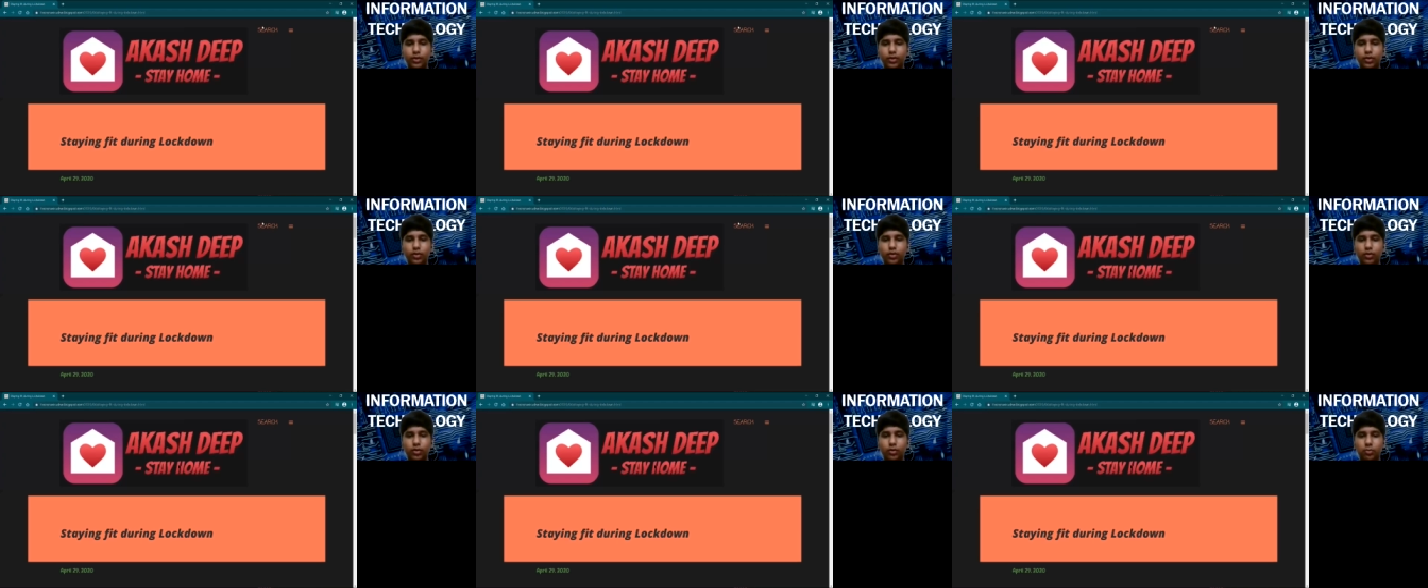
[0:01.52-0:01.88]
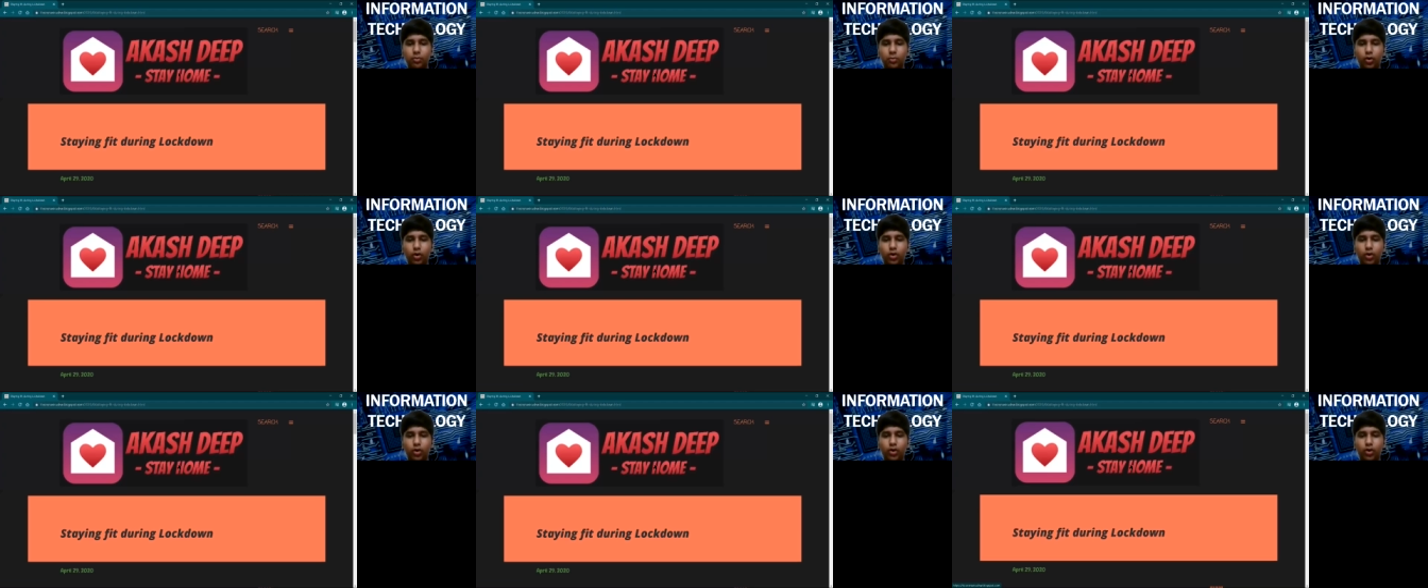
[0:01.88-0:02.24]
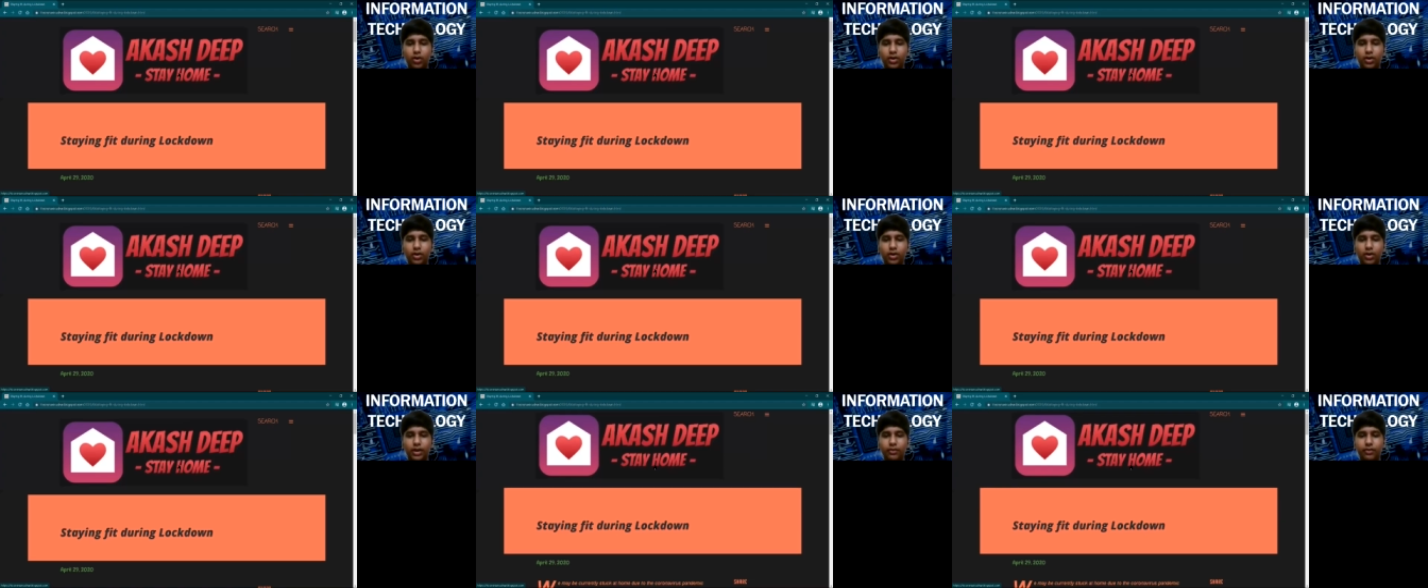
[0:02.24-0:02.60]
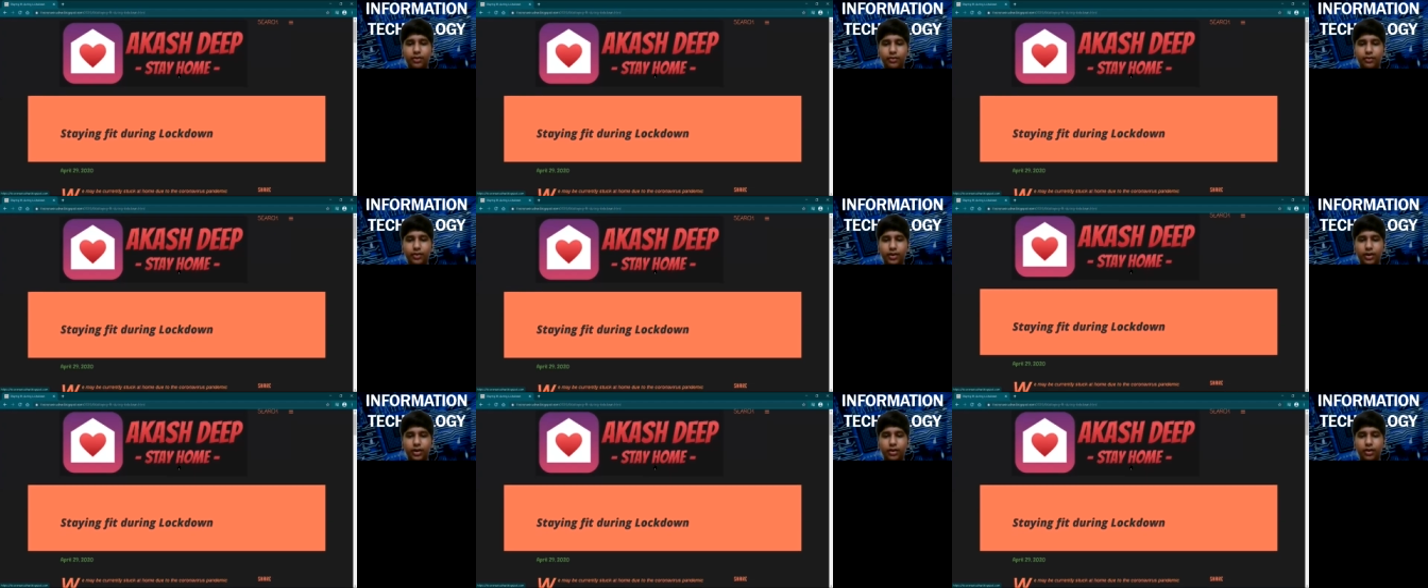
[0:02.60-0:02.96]
Good morning,
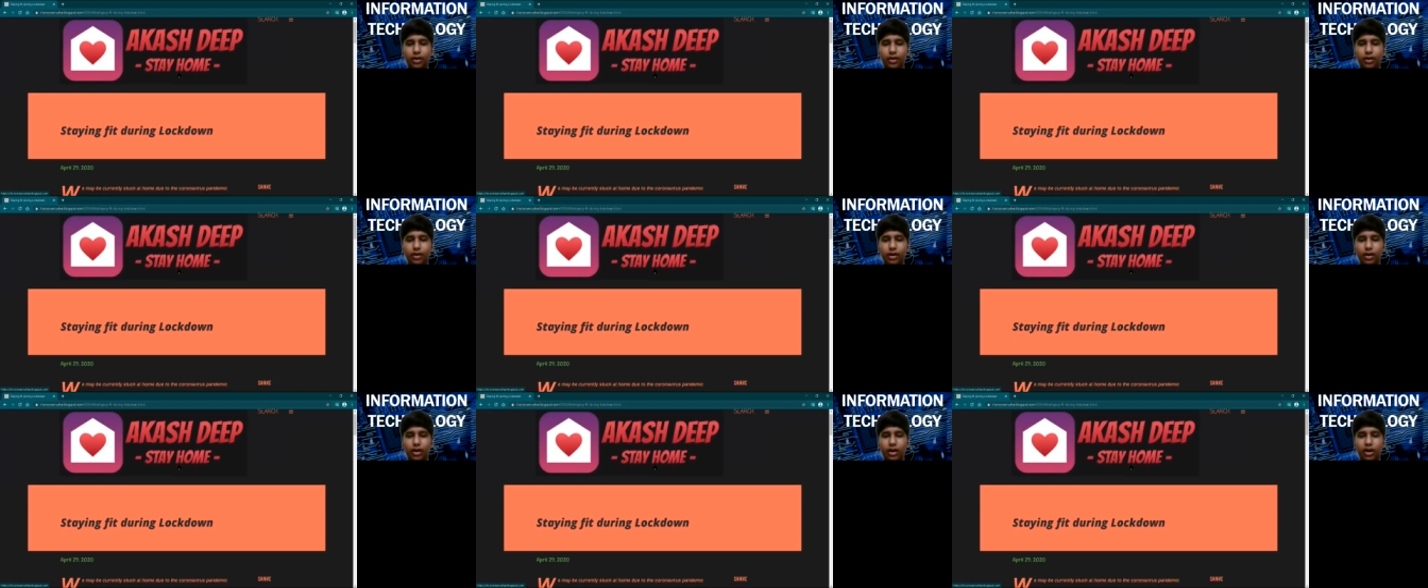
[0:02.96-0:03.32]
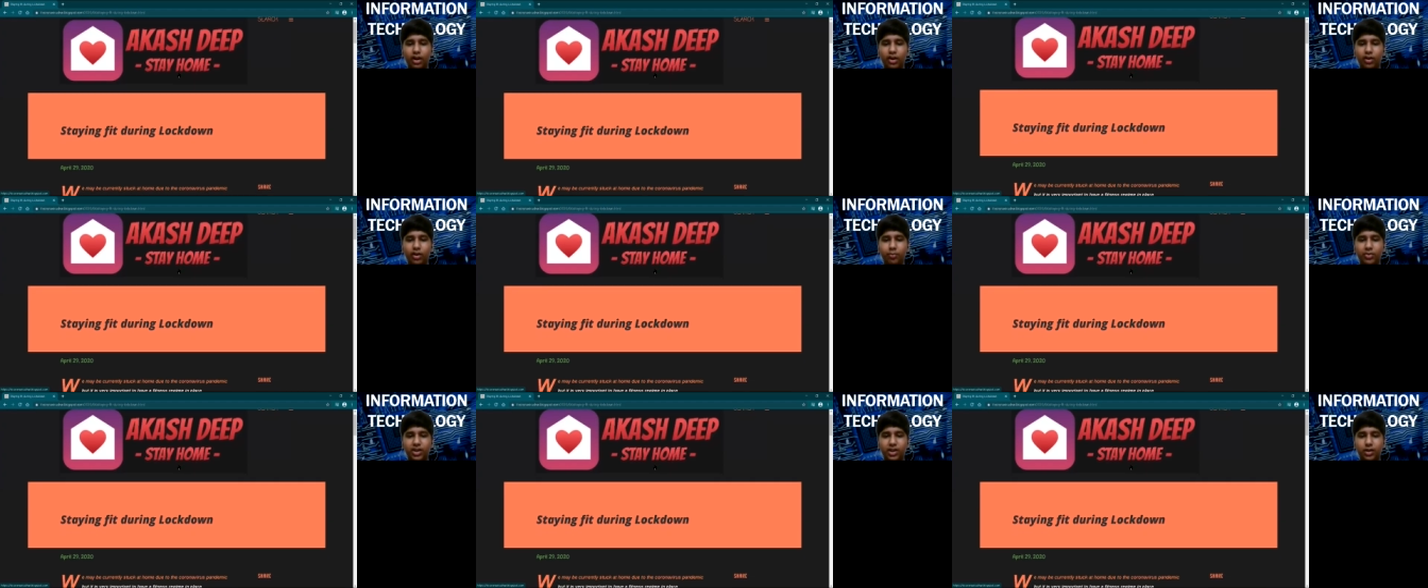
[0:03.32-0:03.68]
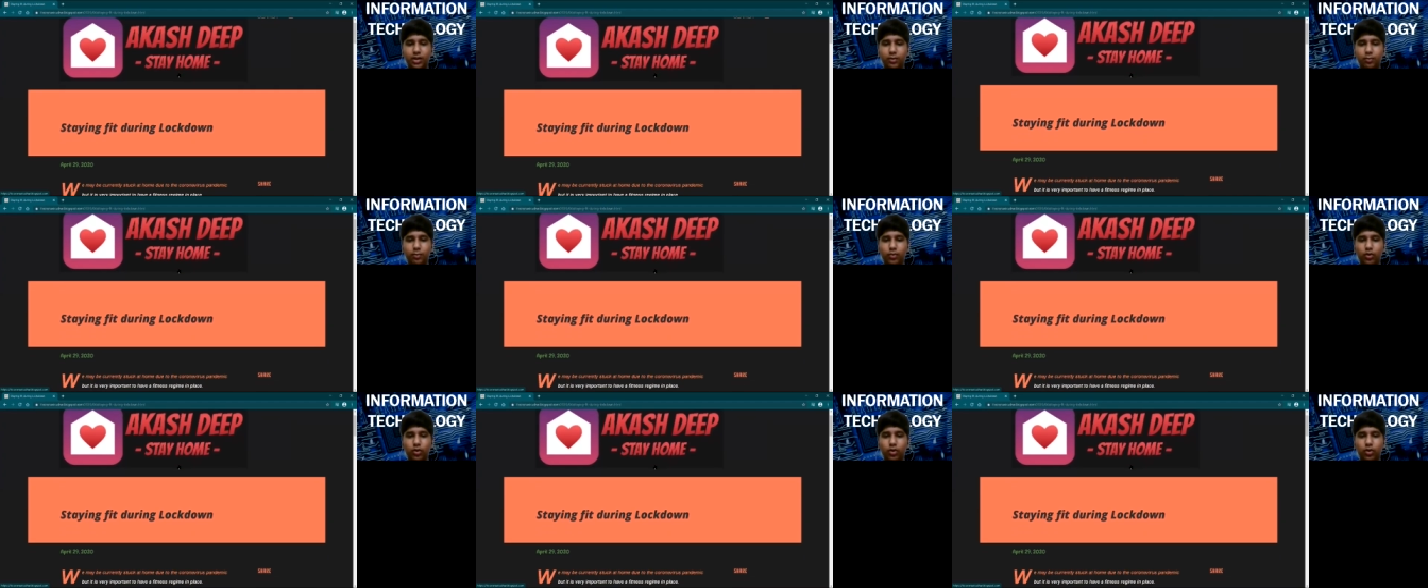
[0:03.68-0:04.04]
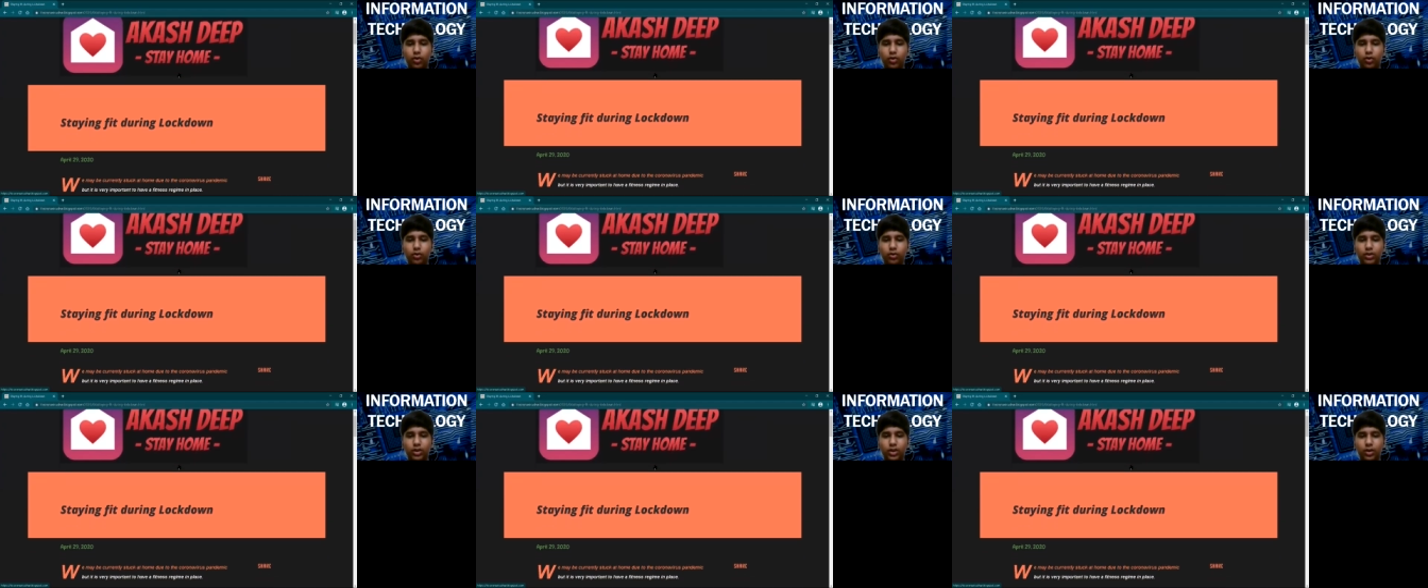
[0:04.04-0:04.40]
everyone. I made a blog
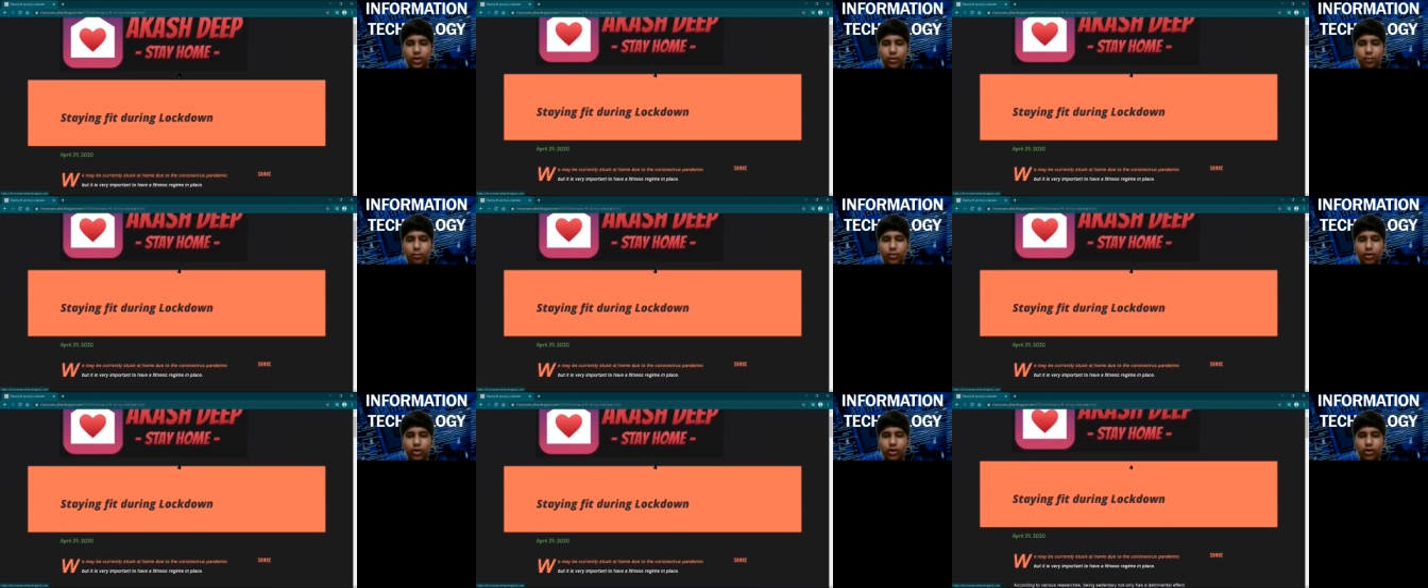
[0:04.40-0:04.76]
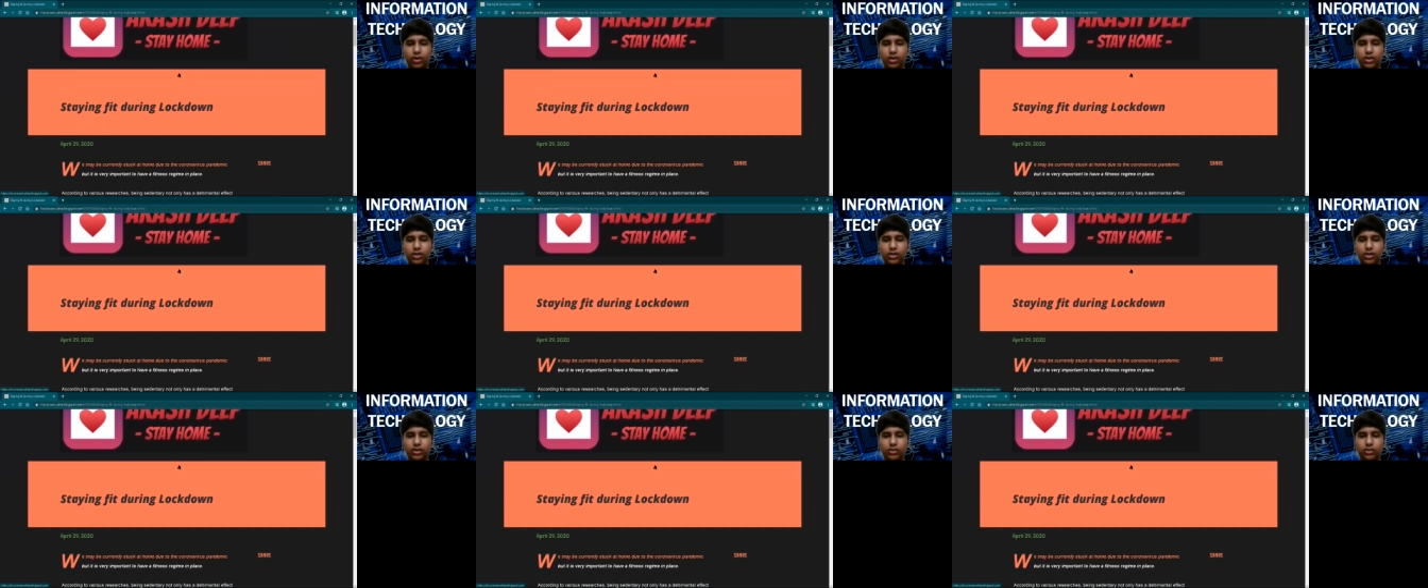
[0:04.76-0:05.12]
on the importance of